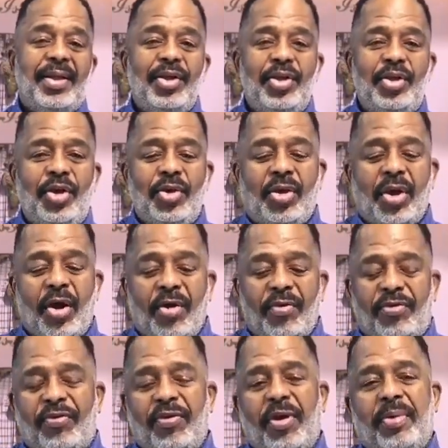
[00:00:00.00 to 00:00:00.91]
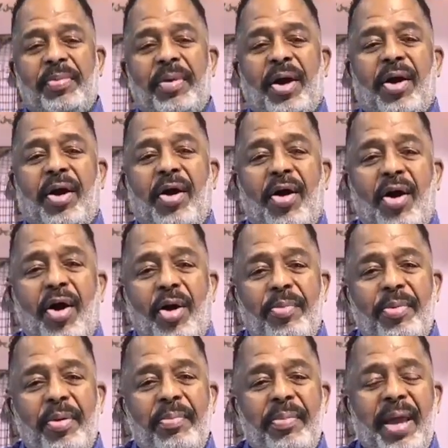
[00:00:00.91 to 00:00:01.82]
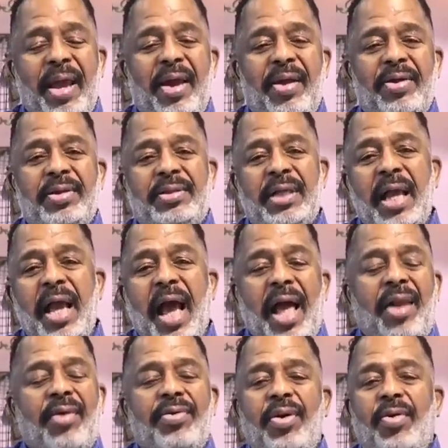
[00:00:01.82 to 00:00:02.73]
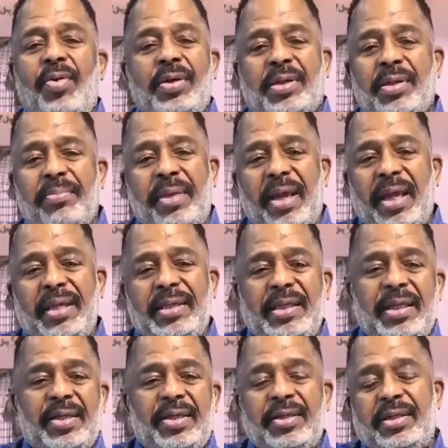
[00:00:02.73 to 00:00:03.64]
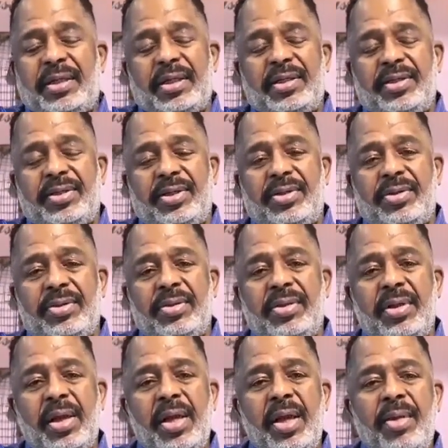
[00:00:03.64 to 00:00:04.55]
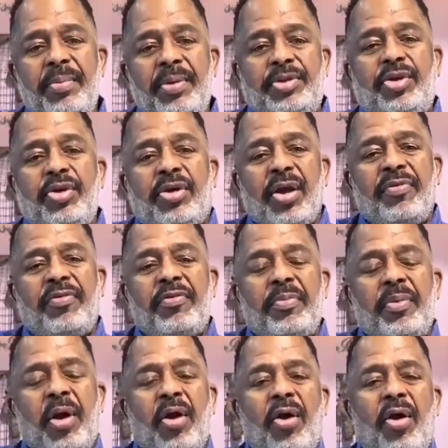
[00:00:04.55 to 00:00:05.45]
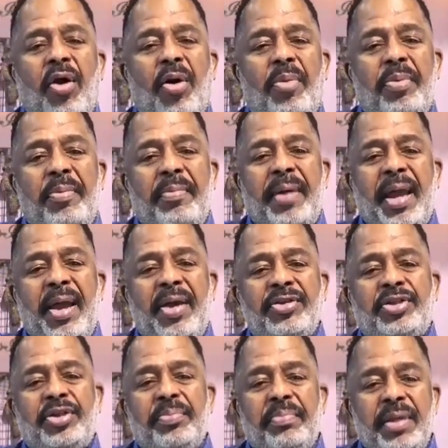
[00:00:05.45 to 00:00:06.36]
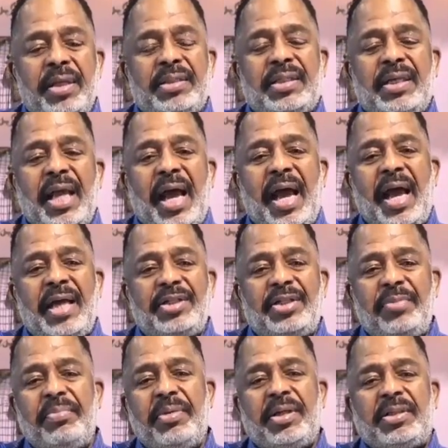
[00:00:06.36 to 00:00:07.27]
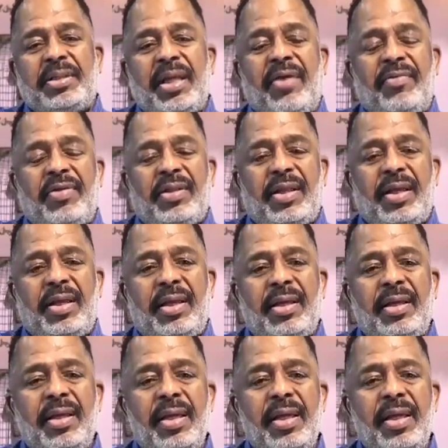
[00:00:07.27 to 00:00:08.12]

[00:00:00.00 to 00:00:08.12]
You go from a horrible marriage. I don't know what the man did or didn't do, but you come from a horrible marriage. You miss God. You miss everything.